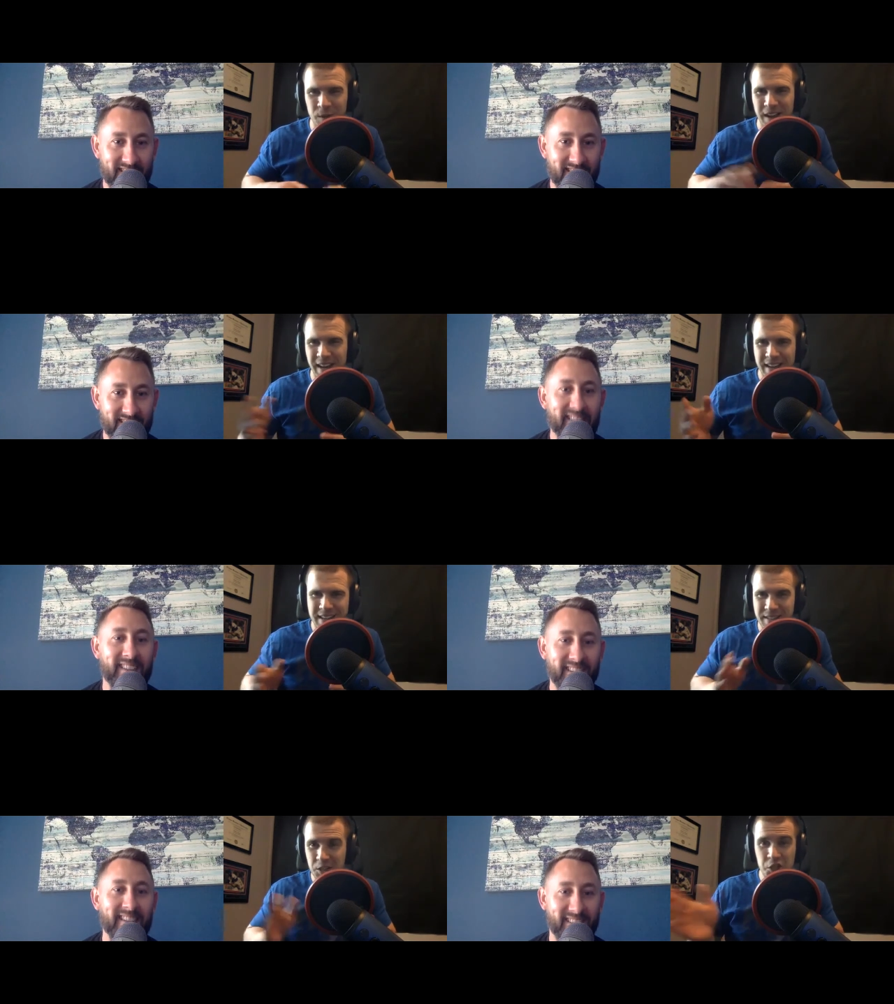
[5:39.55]
Speaker 1: But
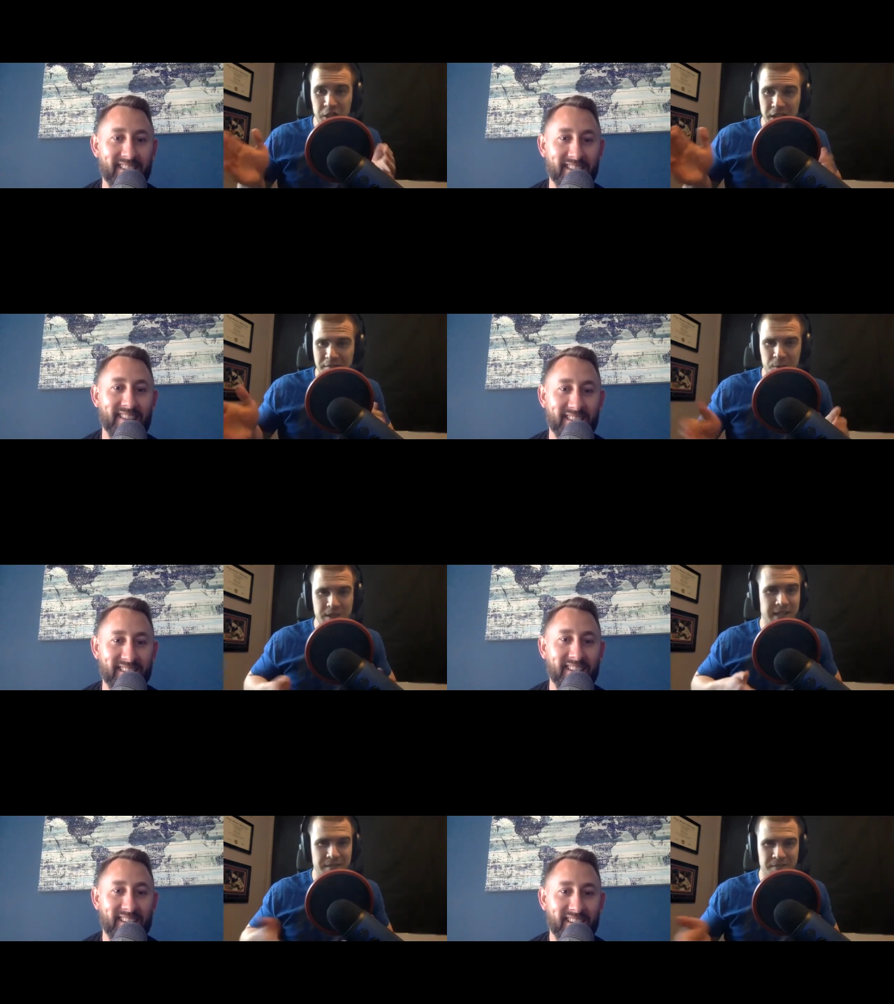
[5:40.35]
the shift was
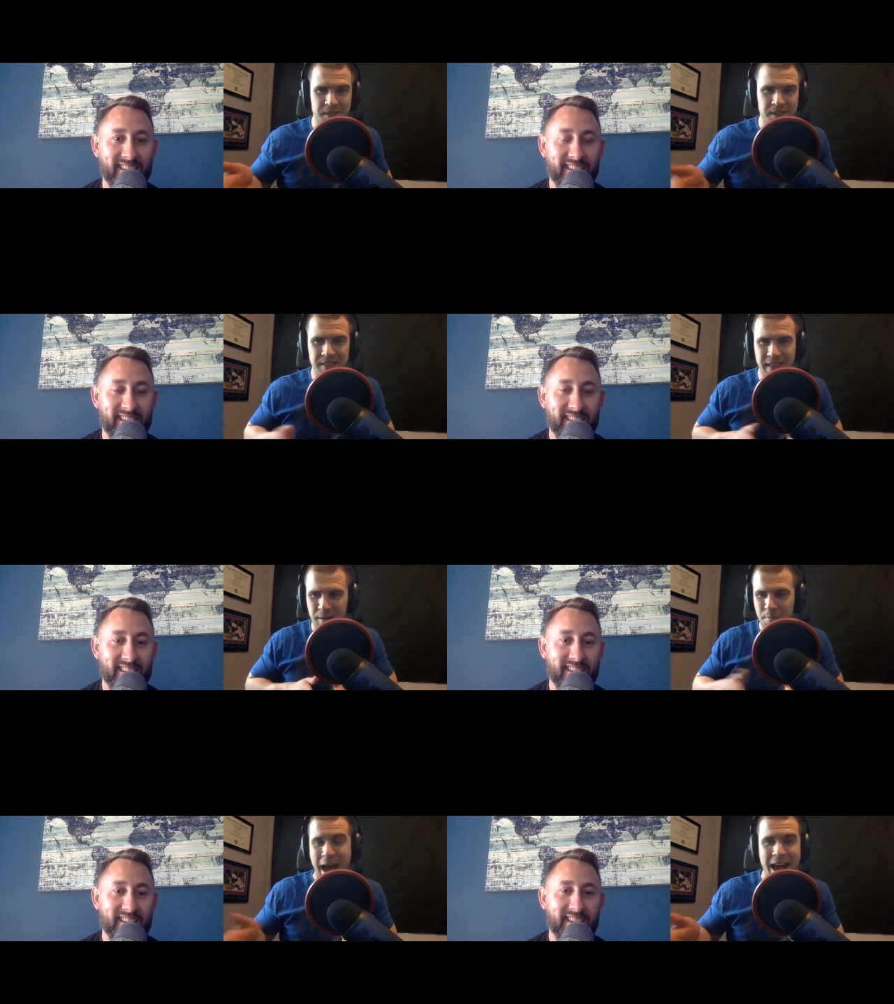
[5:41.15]
the difference in like
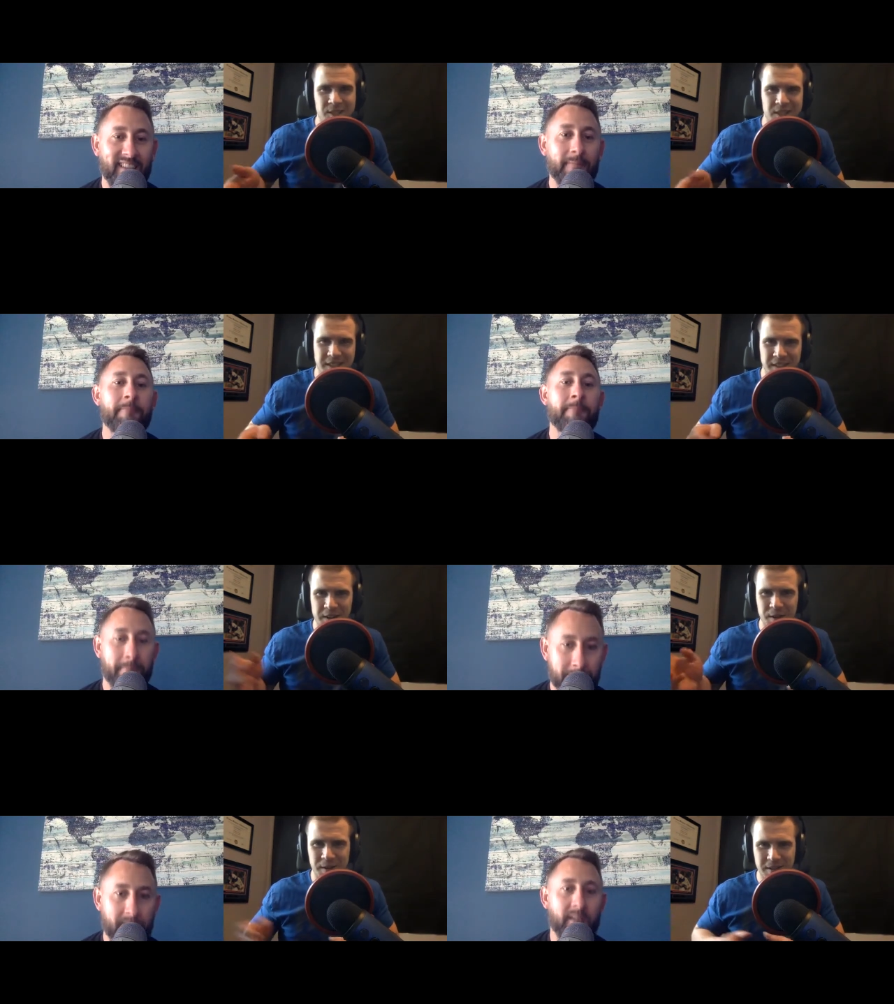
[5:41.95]
passion, you
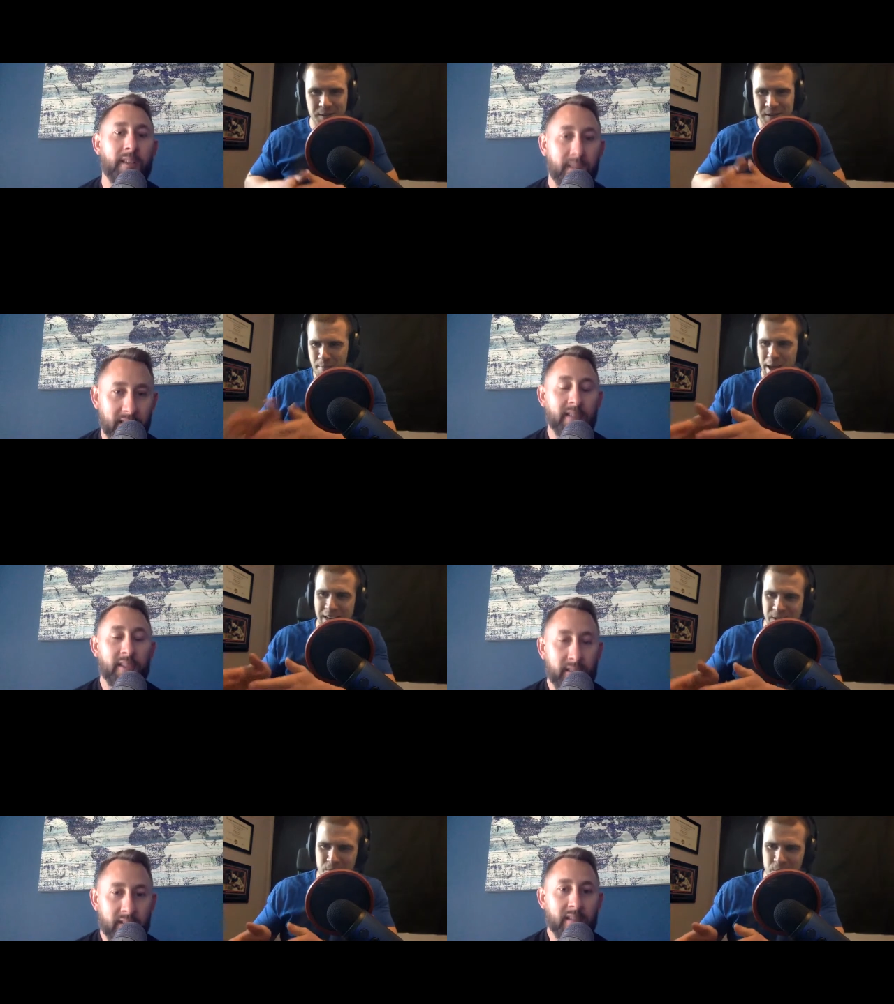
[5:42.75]
know, it was the
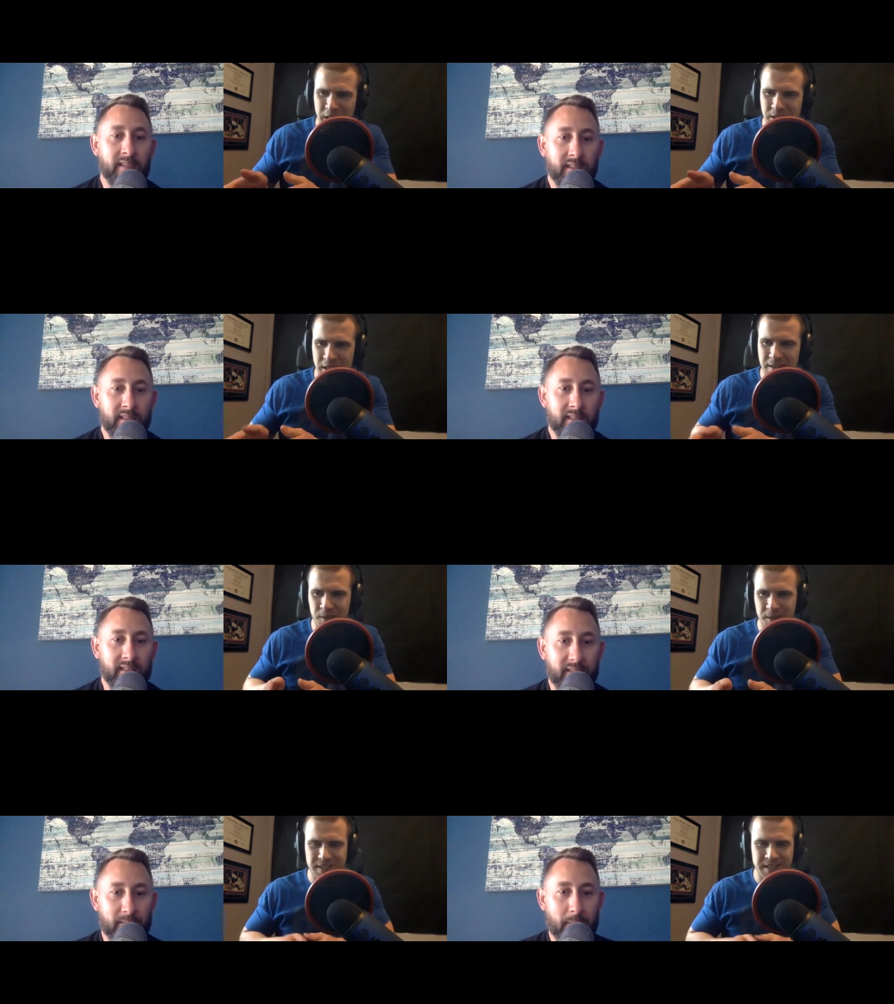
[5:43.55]
passion project
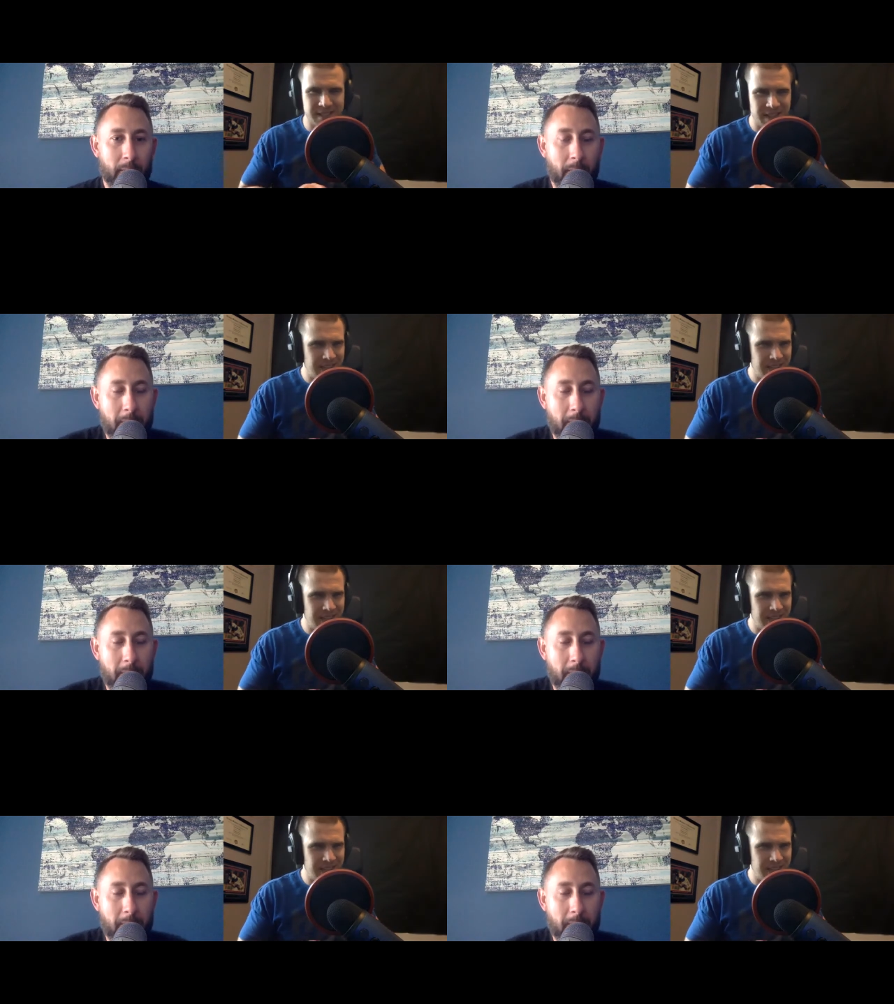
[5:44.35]
versus